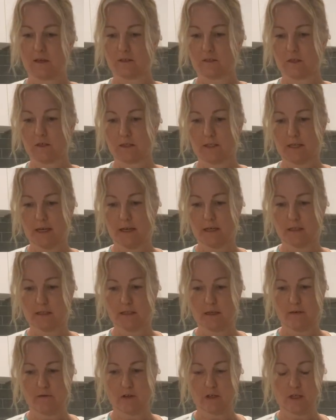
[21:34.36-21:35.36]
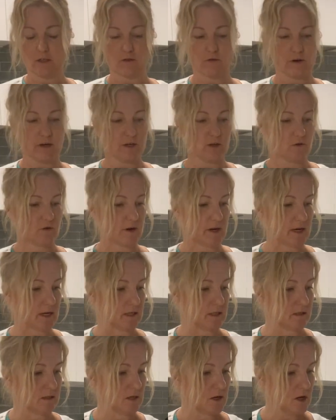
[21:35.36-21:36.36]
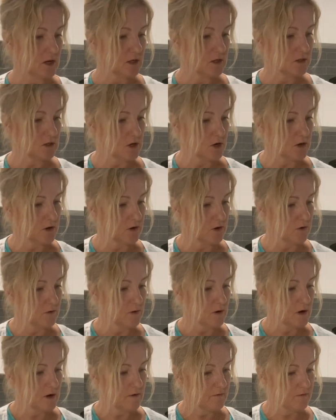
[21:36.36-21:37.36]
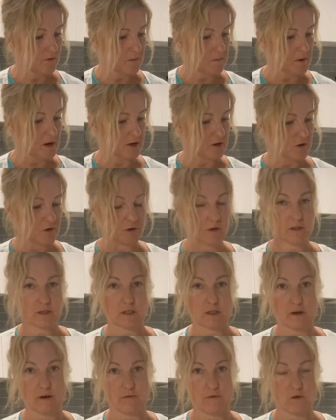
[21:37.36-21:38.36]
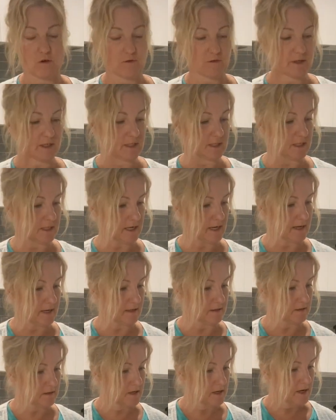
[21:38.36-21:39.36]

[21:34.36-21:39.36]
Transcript: So it's saying 73 degrees. So from my notes that I've got written down,